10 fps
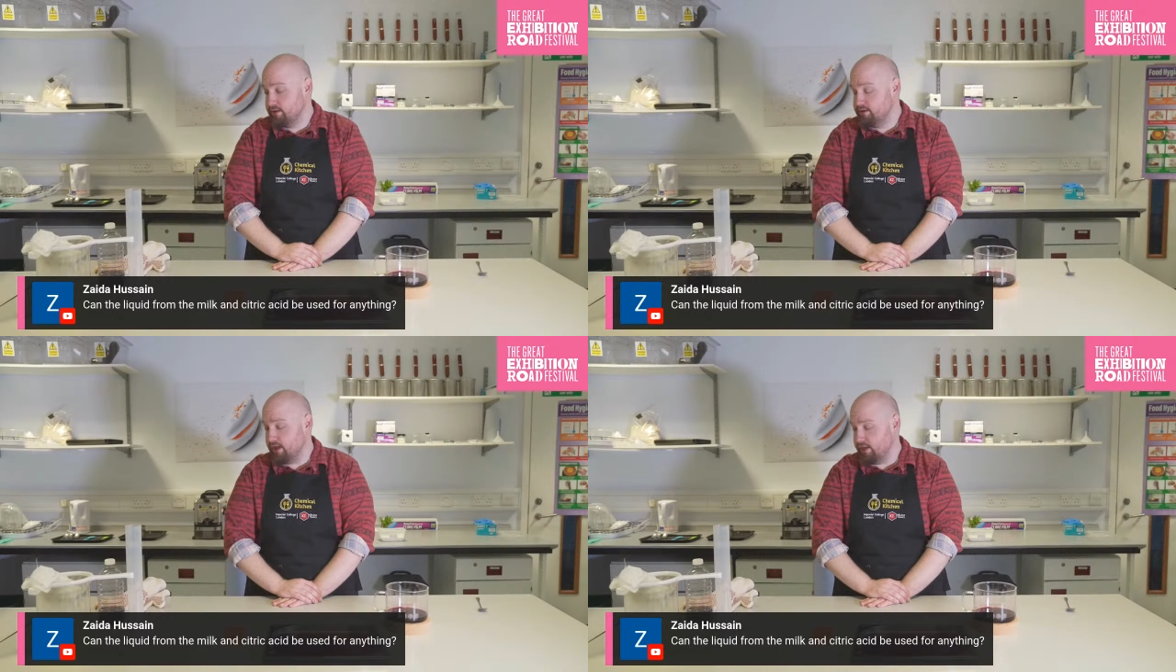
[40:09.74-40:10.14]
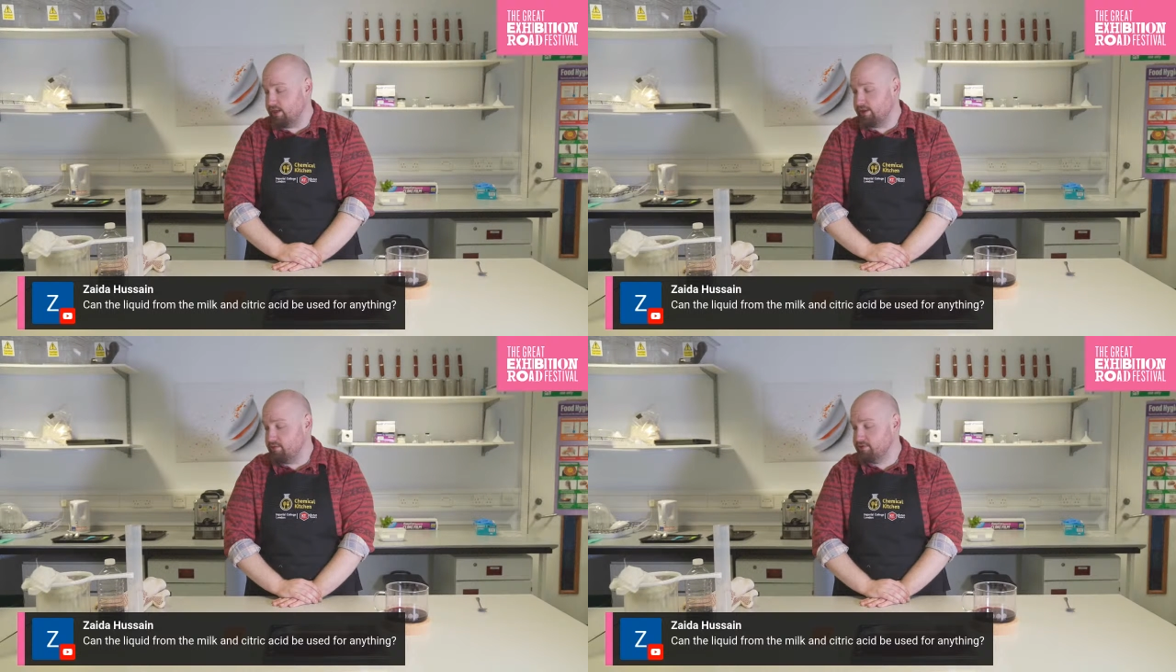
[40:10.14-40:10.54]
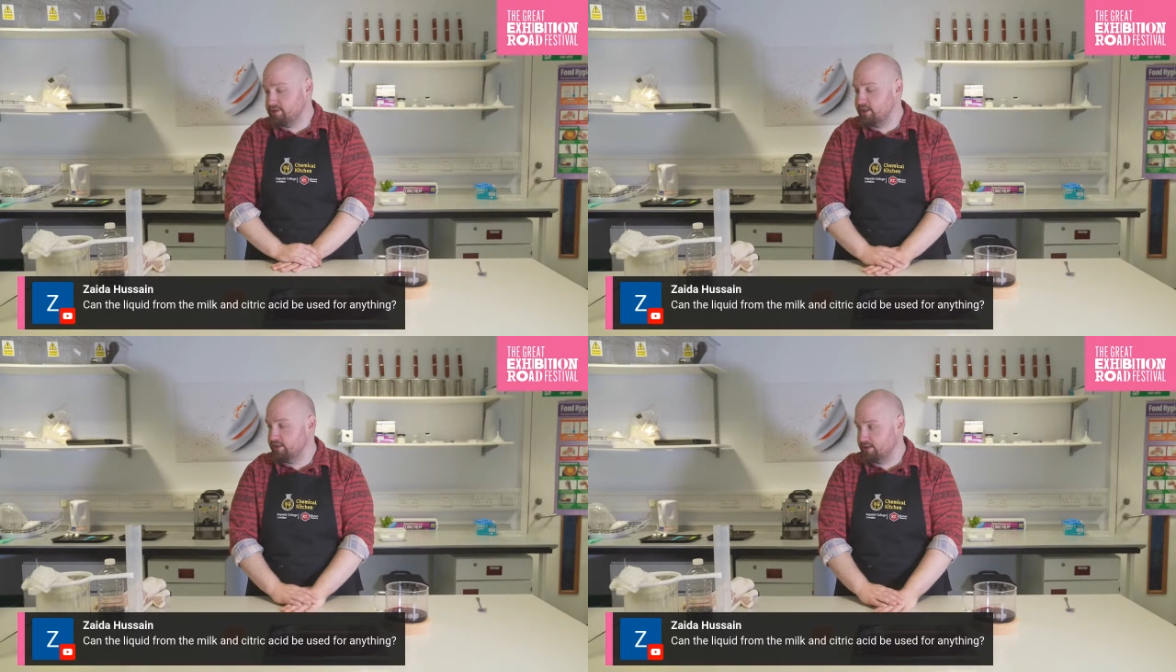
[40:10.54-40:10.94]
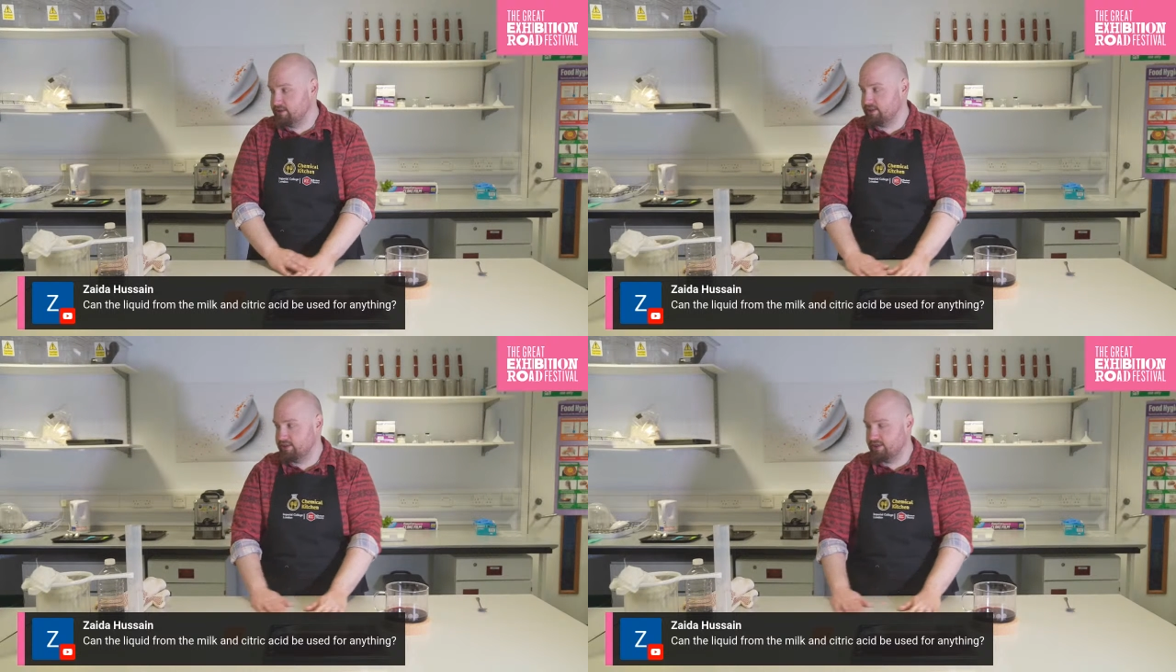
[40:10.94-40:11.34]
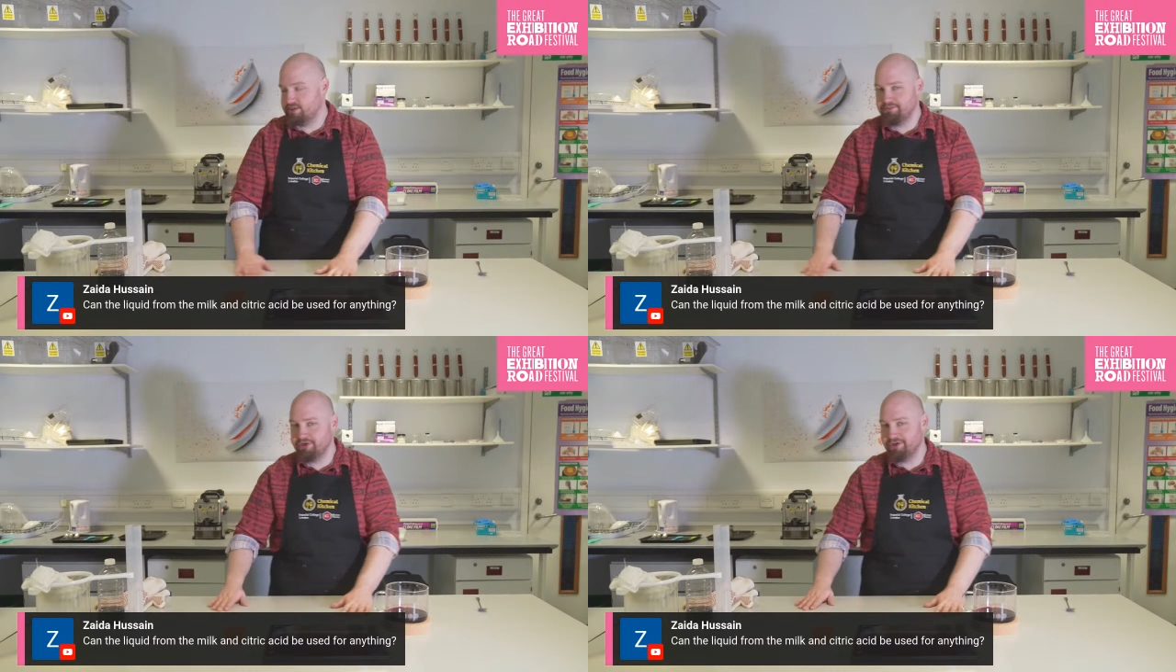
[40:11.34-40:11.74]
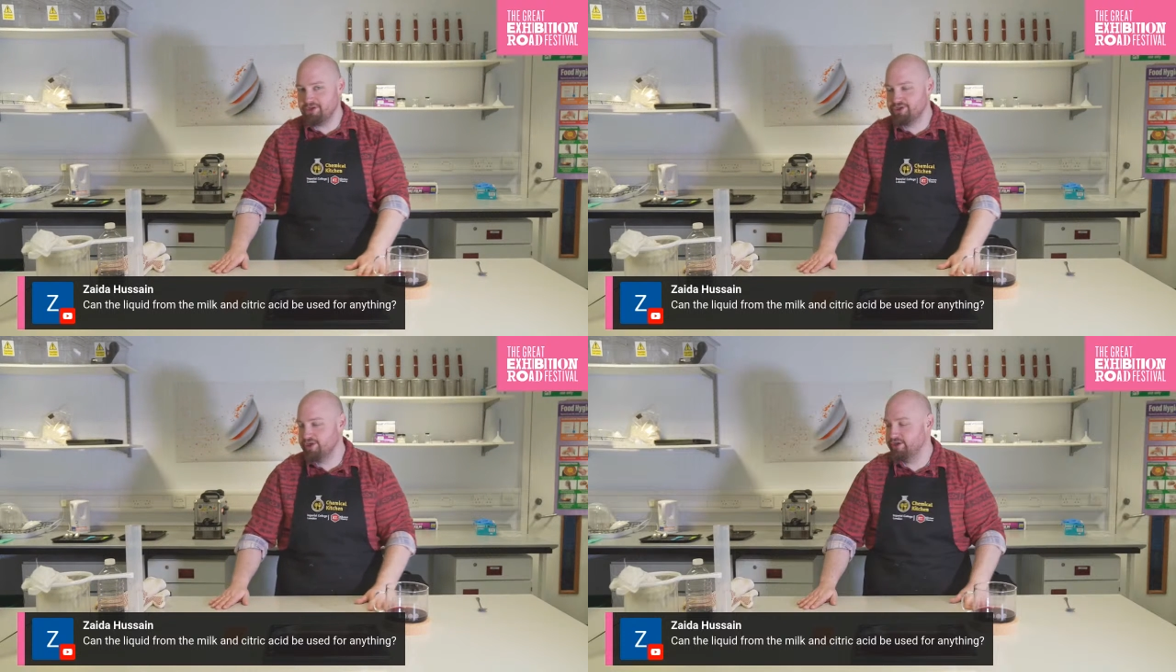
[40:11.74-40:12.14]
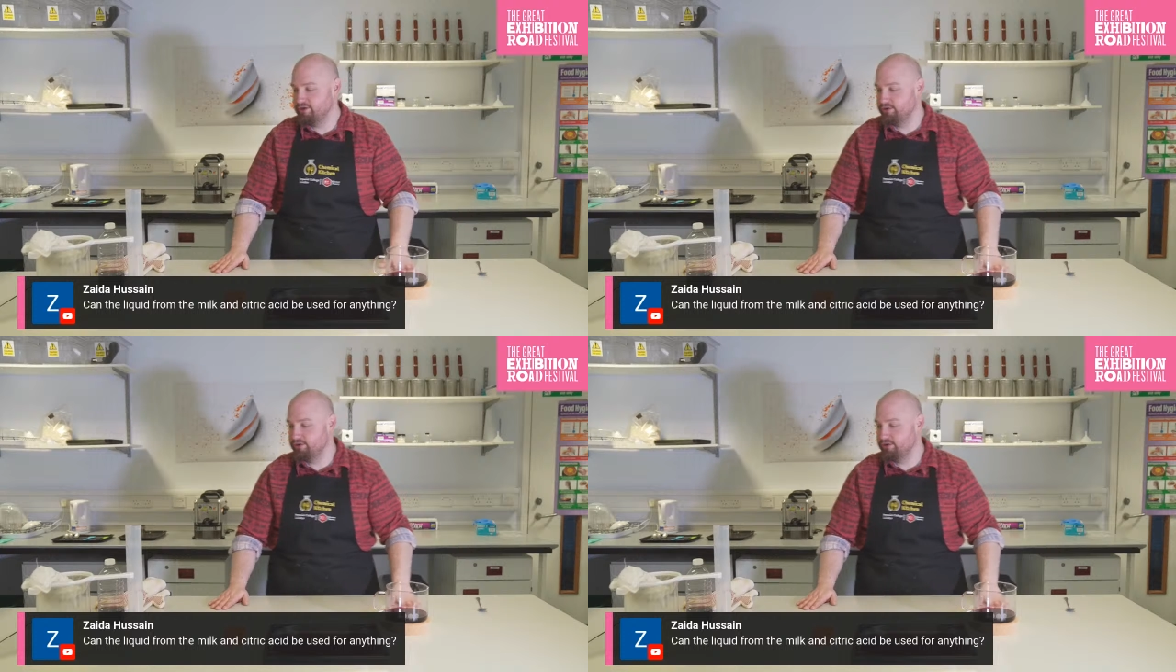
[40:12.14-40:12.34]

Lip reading: I would say that's pretty much it.